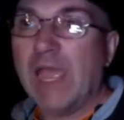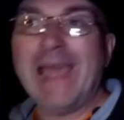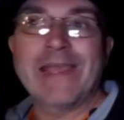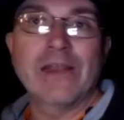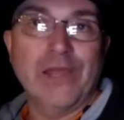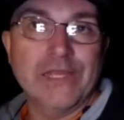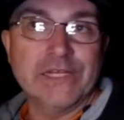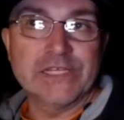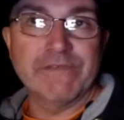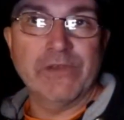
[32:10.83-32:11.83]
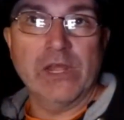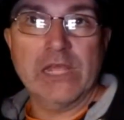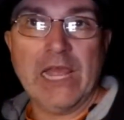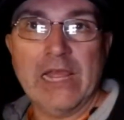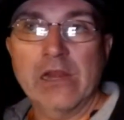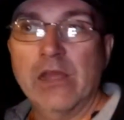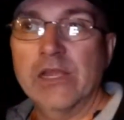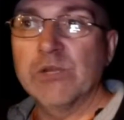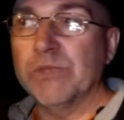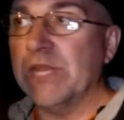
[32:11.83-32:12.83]
hang gliders, if you like, hang
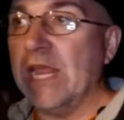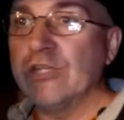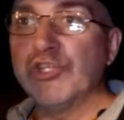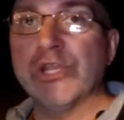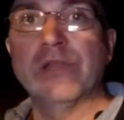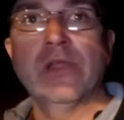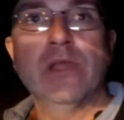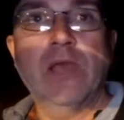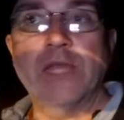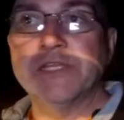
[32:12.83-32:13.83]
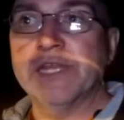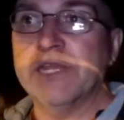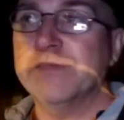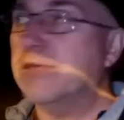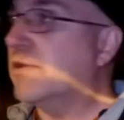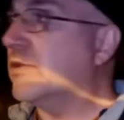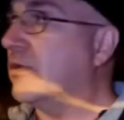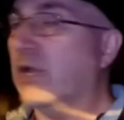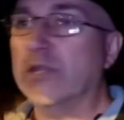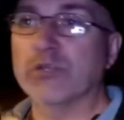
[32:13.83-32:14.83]
glider with an engine underneath,
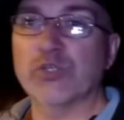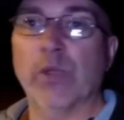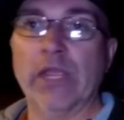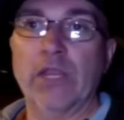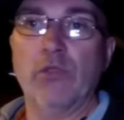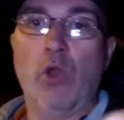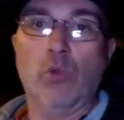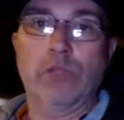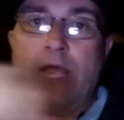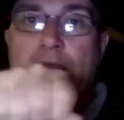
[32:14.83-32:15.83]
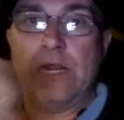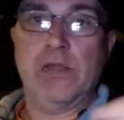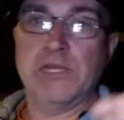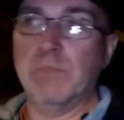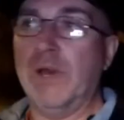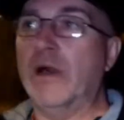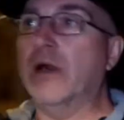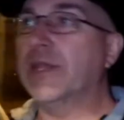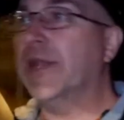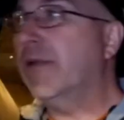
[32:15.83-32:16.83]
and you swing and you hold the hang glider bar.